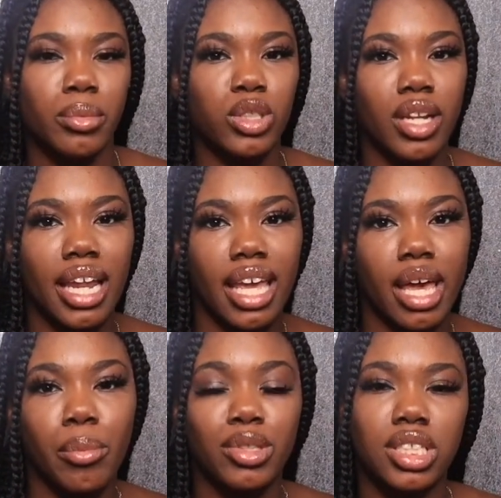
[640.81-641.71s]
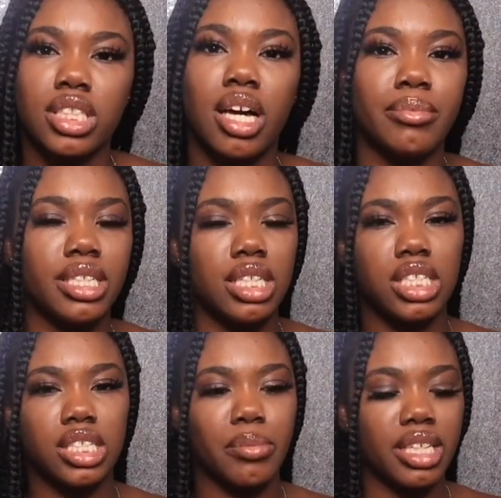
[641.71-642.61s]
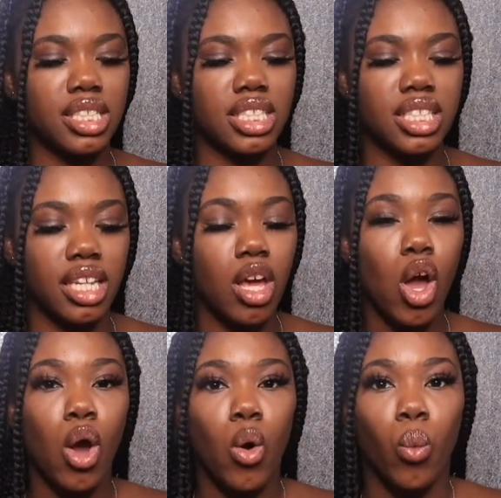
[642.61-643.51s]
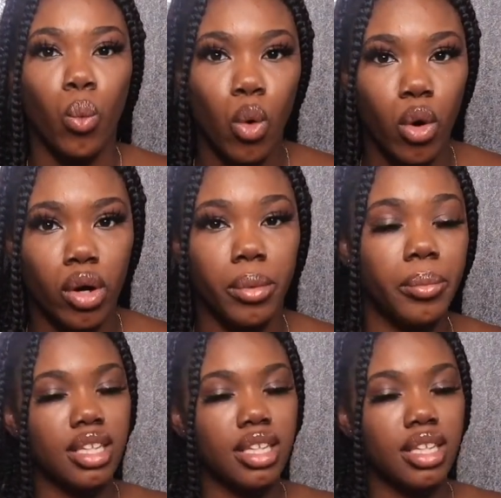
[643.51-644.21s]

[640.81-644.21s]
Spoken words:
So that amber just comes in and just makes the scent warm.